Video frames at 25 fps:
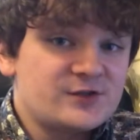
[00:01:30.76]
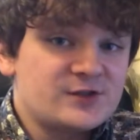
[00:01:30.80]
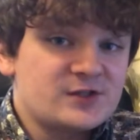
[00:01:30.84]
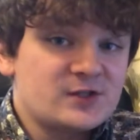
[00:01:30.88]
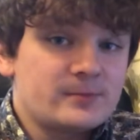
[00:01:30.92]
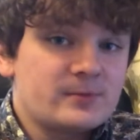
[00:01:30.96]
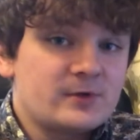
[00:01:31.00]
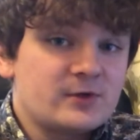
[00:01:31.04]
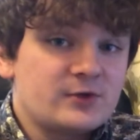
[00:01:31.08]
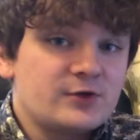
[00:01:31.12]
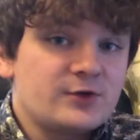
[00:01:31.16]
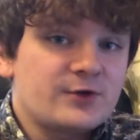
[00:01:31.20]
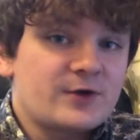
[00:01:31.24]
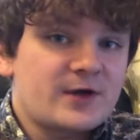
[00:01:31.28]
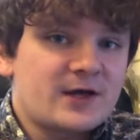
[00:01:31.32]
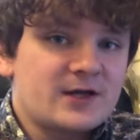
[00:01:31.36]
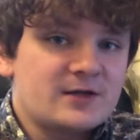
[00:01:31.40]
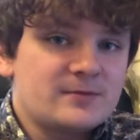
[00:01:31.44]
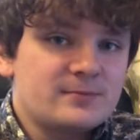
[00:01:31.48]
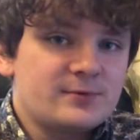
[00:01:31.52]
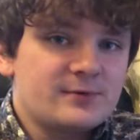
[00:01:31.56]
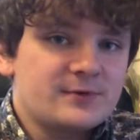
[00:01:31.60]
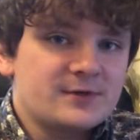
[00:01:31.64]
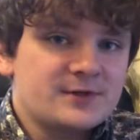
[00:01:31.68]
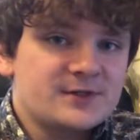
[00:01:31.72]
about your
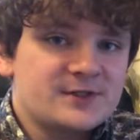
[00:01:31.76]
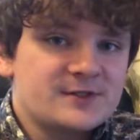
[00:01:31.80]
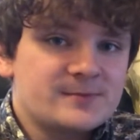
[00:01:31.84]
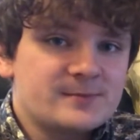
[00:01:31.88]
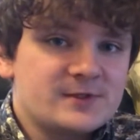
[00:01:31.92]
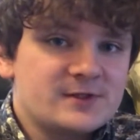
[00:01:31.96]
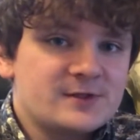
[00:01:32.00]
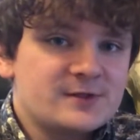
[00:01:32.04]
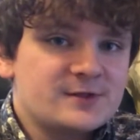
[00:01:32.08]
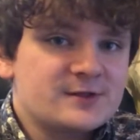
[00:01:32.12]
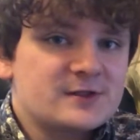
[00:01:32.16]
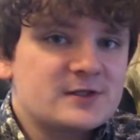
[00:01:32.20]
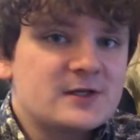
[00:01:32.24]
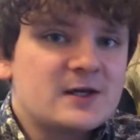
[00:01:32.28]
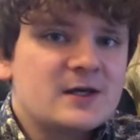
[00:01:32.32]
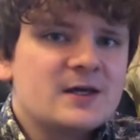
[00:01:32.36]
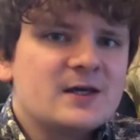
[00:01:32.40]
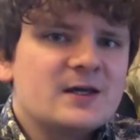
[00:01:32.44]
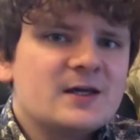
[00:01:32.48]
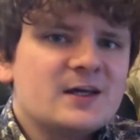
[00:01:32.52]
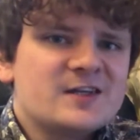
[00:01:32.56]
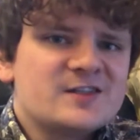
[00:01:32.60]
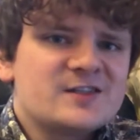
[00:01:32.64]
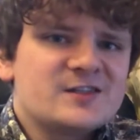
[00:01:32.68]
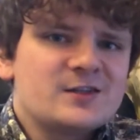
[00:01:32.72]
ad placements
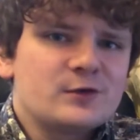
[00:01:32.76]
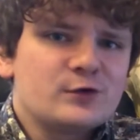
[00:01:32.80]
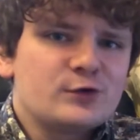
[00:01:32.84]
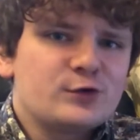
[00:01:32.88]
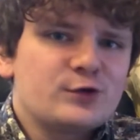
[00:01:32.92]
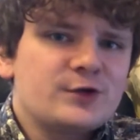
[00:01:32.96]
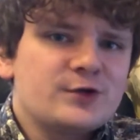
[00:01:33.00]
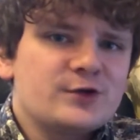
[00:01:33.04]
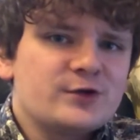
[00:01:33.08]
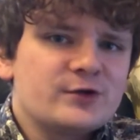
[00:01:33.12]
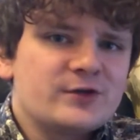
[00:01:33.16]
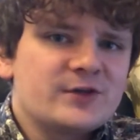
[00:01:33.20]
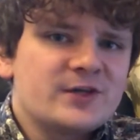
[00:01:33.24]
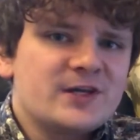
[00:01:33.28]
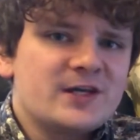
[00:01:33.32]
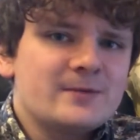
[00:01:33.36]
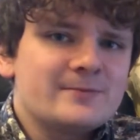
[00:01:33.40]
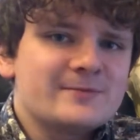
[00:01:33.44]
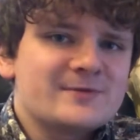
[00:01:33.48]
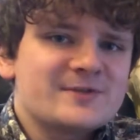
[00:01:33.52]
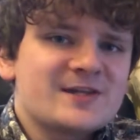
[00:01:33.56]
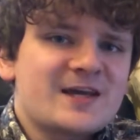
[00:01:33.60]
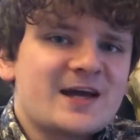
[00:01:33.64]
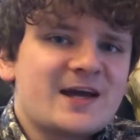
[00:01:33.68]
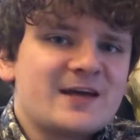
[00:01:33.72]
is to look at your
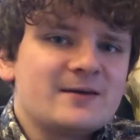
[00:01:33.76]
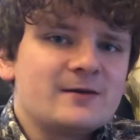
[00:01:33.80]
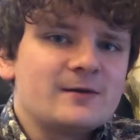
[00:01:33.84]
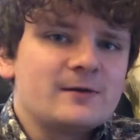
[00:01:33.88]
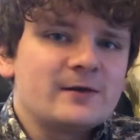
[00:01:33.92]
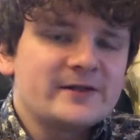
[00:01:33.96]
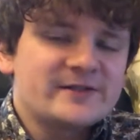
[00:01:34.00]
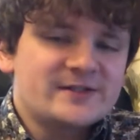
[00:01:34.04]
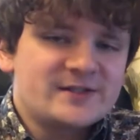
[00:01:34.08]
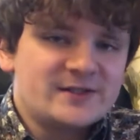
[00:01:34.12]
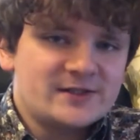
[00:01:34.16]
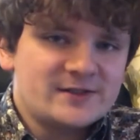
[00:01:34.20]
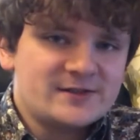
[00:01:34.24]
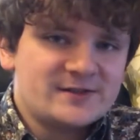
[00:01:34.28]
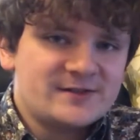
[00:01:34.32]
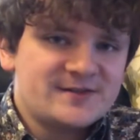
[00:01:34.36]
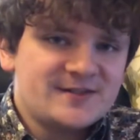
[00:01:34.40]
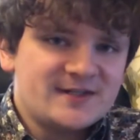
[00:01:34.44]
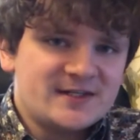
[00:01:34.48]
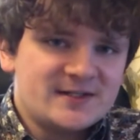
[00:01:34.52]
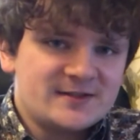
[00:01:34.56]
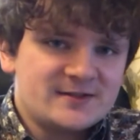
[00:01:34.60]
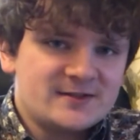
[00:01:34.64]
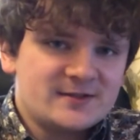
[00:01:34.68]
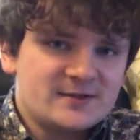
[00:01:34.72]
game's analytics
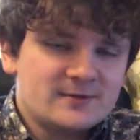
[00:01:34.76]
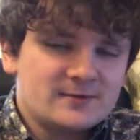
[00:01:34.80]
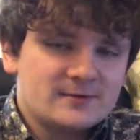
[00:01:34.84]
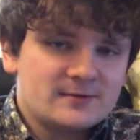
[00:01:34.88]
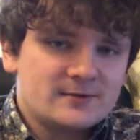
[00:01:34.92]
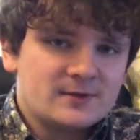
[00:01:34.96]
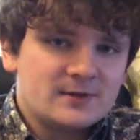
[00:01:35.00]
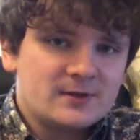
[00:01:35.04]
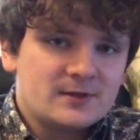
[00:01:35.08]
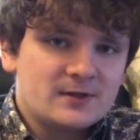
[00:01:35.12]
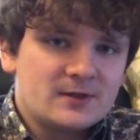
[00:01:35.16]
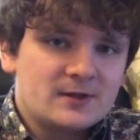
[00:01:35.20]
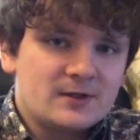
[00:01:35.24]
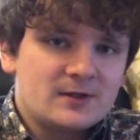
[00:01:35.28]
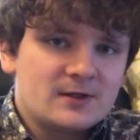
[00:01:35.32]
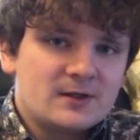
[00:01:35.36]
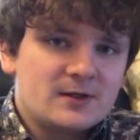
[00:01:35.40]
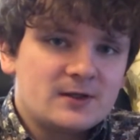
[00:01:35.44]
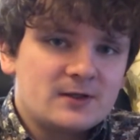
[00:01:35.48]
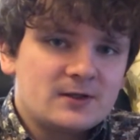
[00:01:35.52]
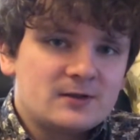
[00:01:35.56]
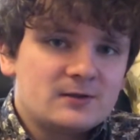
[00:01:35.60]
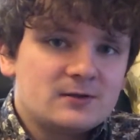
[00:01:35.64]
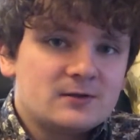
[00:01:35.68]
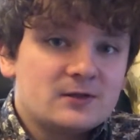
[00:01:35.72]
data.
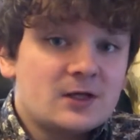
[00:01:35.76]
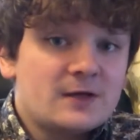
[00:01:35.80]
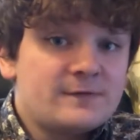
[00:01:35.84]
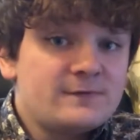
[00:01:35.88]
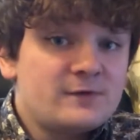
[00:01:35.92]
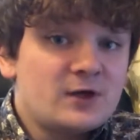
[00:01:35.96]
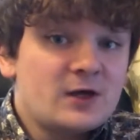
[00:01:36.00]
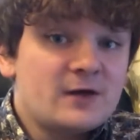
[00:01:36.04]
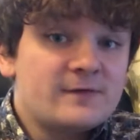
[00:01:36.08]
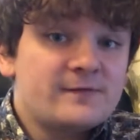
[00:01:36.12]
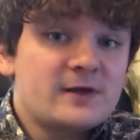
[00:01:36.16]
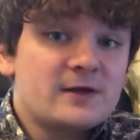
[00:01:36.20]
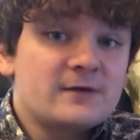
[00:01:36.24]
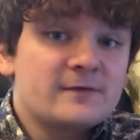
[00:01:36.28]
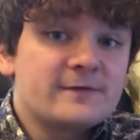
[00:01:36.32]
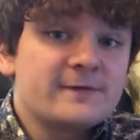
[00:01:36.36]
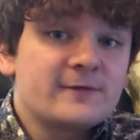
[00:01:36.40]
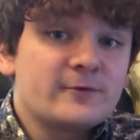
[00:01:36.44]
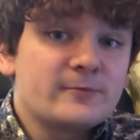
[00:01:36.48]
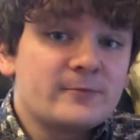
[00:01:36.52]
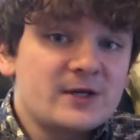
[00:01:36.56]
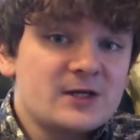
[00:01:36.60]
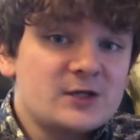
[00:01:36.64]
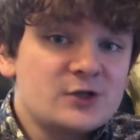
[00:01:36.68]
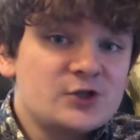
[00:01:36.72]
If you have
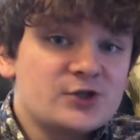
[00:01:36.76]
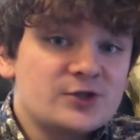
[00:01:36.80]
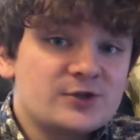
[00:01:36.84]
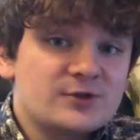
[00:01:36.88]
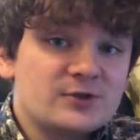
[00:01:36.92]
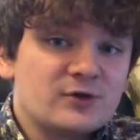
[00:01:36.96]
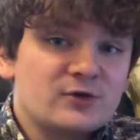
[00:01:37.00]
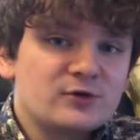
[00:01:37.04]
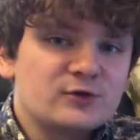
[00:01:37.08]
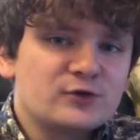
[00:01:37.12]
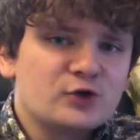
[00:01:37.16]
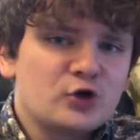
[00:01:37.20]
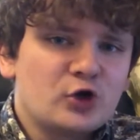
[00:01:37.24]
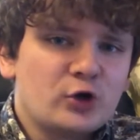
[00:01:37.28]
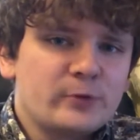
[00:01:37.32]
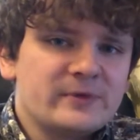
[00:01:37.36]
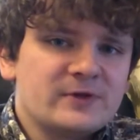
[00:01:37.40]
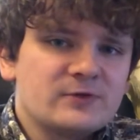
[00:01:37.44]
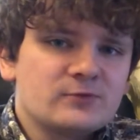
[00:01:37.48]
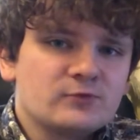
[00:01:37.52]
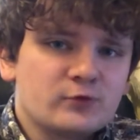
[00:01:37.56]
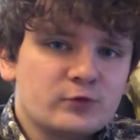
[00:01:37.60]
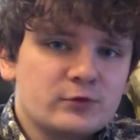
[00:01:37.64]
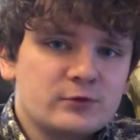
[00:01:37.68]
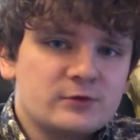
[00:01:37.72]
information on
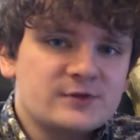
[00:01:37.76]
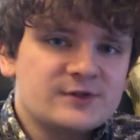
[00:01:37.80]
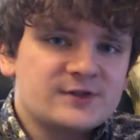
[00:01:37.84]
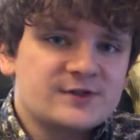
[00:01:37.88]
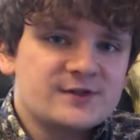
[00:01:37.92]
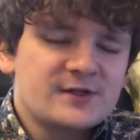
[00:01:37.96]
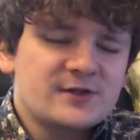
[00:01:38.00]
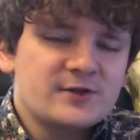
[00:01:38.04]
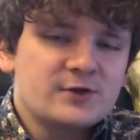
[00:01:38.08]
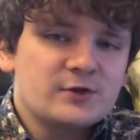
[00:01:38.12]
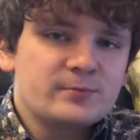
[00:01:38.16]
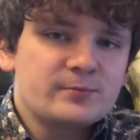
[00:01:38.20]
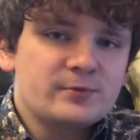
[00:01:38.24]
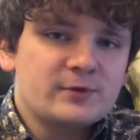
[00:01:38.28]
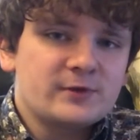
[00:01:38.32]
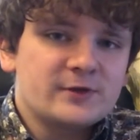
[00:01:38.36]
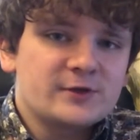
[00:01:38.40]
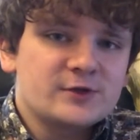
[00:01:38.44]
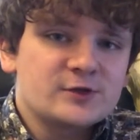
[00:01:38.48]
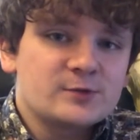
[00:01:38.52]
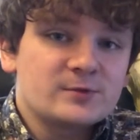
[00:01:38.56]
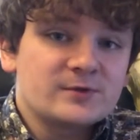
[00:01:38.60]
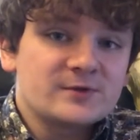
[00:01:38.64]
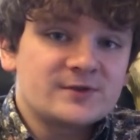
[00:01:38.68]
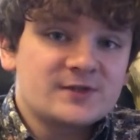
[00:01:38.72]
common routes that your
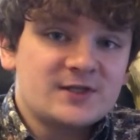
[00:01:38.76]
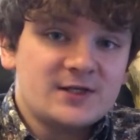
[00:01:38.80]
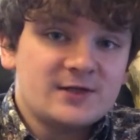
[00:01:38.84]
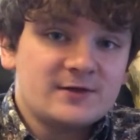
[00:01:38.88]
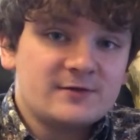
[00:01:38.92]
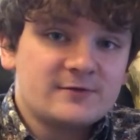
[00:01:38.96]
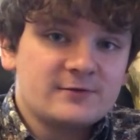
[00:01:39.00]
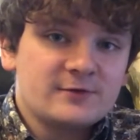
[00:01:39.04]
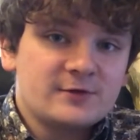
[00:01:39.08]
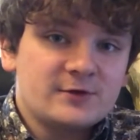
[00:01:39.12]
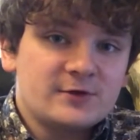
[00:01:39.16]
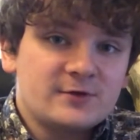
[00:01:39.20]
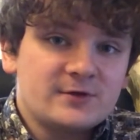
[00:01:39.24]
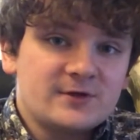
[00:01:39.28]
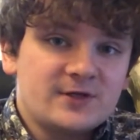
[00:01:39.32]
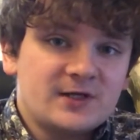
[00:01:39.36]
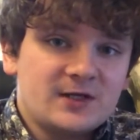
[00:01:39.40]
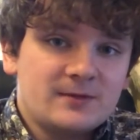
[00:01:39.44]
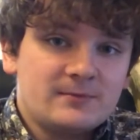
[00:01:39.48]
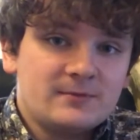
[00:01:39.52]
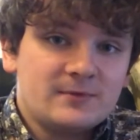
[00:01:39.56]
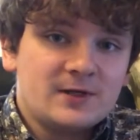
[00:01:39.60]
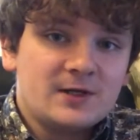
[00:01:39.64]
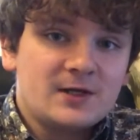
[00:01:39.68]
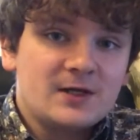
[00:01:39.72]
players will take through your
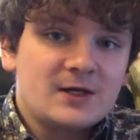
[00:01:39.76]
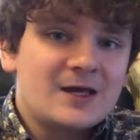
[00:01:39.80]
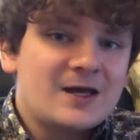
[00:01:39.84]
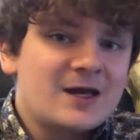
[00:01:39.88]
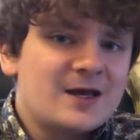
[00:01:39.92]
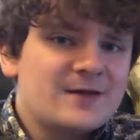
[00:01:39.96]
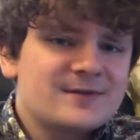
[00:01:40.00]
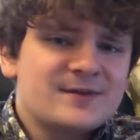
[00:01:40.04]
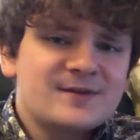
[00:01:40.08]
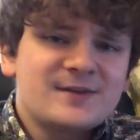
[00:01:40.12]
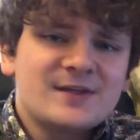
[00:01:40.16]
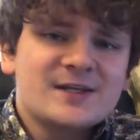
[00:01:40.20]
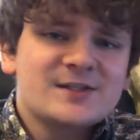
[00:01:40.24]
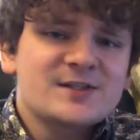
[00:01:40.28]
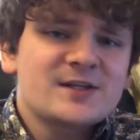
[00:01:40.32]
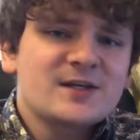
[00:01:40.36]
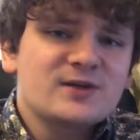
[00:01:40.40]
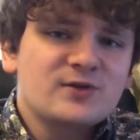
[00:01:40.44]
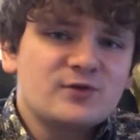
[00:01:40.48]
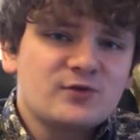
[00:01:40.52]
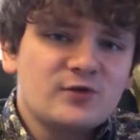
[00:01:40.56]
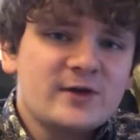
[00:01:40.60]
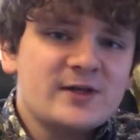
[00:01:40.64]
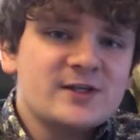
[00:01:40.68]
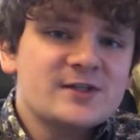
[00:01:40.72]
game, then that's a
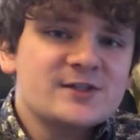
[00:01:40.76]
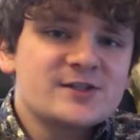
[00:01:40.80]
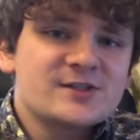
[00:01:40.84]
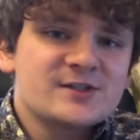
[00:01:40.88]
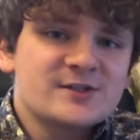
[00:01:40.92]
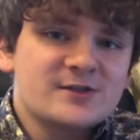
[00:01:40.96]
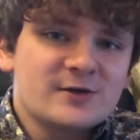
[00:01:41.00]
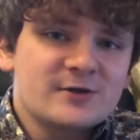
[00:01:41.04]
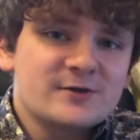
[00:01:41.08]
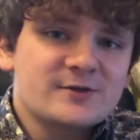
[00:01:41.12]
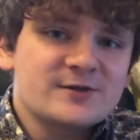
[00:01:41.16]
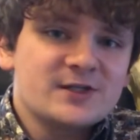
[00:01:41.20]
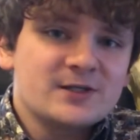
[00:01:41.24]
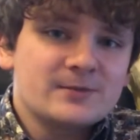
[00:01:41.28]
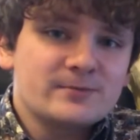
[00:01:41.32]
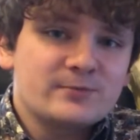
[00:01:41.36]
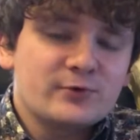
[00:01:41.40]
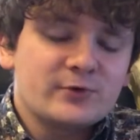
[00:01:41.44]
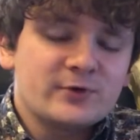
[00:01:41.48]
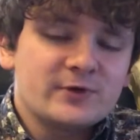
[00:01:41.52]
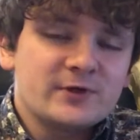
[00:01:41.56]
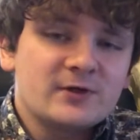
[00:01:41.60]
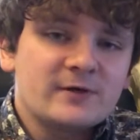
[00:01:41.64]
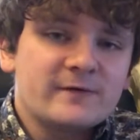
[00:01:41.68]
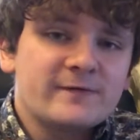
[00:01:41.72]
great starting
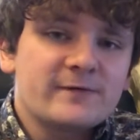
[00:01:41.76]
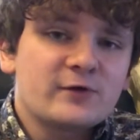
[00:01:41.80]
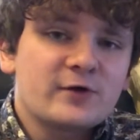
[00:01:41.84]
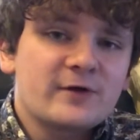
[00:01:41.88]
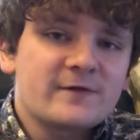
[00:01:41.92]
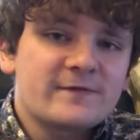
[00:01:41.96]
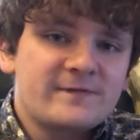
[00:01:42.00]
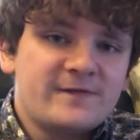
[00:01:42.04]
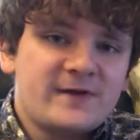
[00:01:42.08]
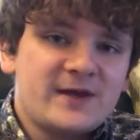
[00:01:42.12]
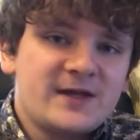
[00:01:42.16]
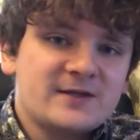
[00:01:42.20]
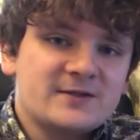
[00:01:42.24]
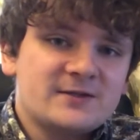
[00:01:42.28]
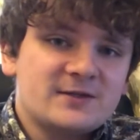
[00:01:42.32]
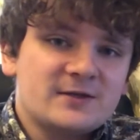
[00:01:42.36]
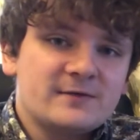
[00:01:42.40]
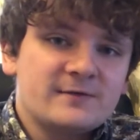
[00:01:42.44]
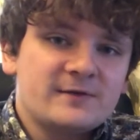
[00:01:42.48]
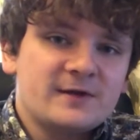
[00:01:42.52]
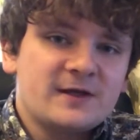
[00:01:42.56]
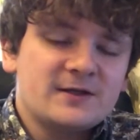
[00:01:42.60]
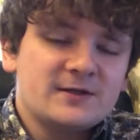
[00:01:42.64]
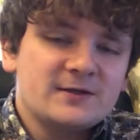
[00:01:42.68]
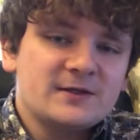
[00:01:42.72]
point for
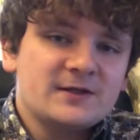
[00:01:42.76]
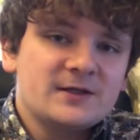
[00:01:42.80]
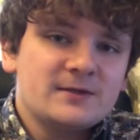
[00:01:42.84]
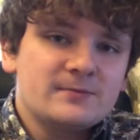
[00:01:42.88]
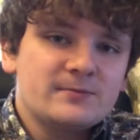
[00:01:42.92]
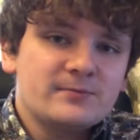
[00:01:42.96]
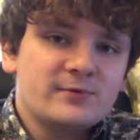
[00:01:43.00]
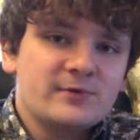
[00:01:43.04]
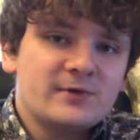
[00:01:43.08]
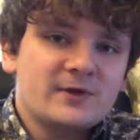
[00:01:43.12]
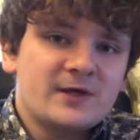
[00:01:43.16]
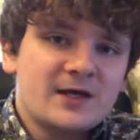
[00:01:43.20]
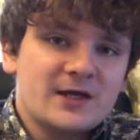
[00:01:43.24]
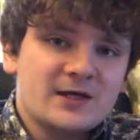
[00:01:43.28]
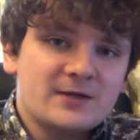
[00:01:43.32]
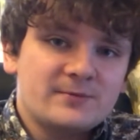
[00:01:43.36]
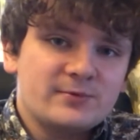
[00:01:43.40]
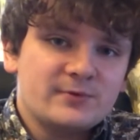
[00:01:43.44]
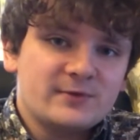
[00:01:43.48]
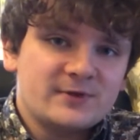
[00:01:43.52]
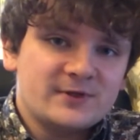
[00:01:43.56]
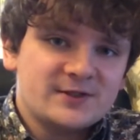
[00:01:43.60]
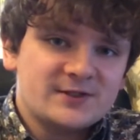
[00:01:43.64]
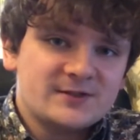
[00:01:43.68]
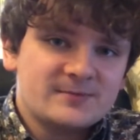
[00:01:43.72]
effective in-gameplay ad
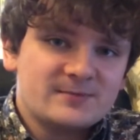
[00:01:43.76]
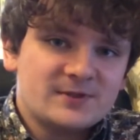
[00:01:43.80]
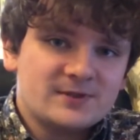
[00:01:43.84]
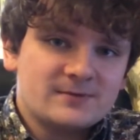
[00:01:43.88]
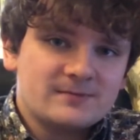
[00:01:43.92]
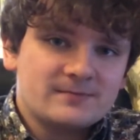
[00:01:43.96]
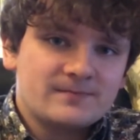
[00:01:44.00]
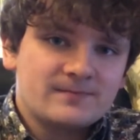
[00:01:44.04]
placement.